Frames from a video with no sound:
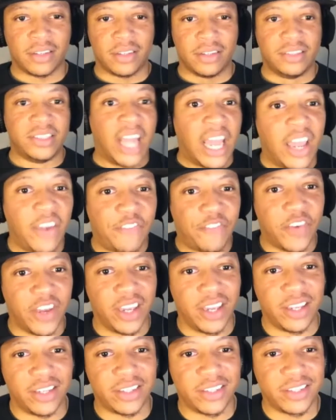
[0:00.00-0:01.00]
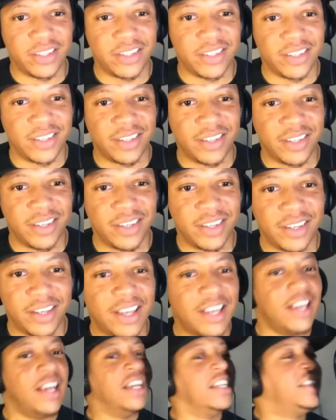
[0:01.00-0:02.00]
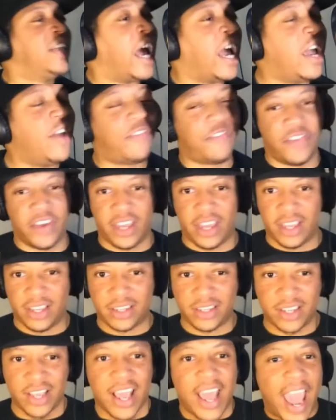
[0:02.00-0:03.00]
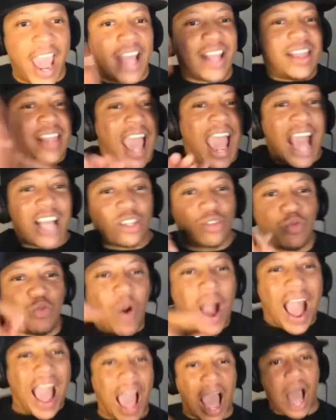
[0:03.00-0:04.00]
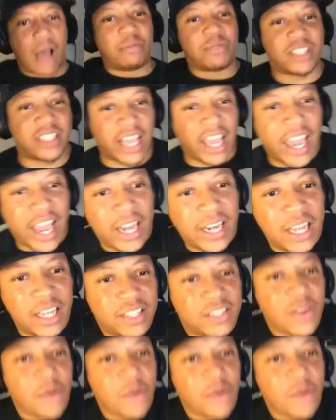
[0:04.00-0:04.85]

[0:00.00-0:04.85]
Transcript: Defense. Defense. And that's why I'm saying this.